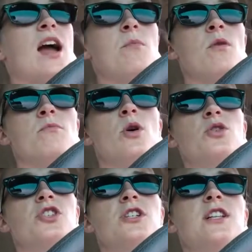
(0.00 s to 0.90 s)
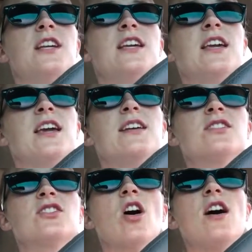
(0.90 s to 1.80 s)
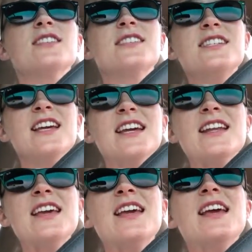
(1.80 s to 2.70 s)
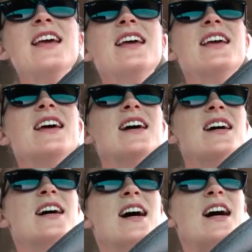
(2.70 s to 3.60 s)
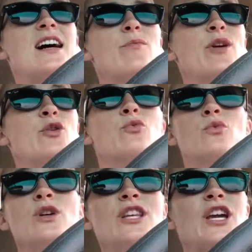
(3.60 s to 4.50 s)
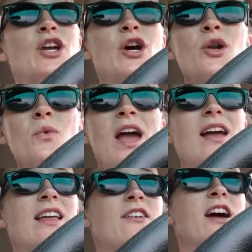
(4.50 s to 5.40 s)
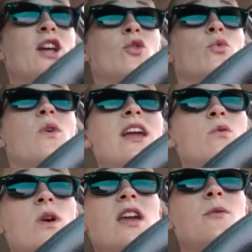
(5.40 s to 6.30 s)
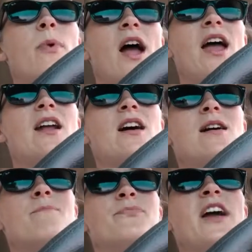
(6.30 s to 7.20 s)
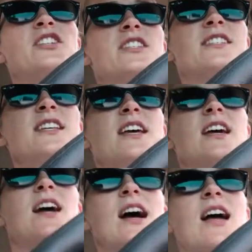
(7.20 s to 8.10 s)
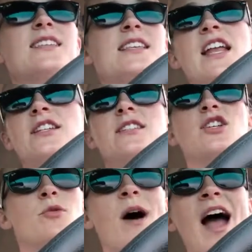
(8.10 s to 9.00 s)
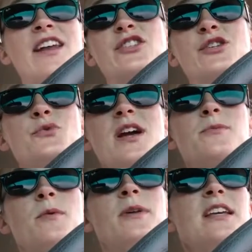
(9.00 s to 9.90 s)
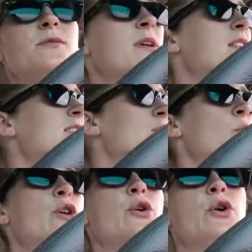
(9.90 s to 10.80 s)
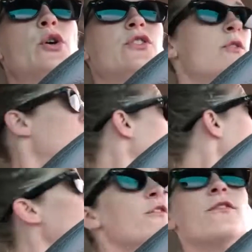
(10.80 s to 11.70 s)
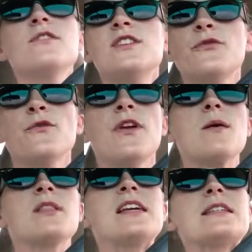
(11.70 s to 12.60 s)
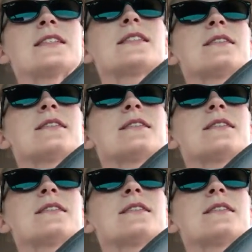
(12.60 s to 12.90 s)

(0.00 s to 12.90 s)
I'm emotionally exhausted in a really good way. Like, I've had a great week, but I just said goodbye to 2 respite placements, 2 little girls from different families,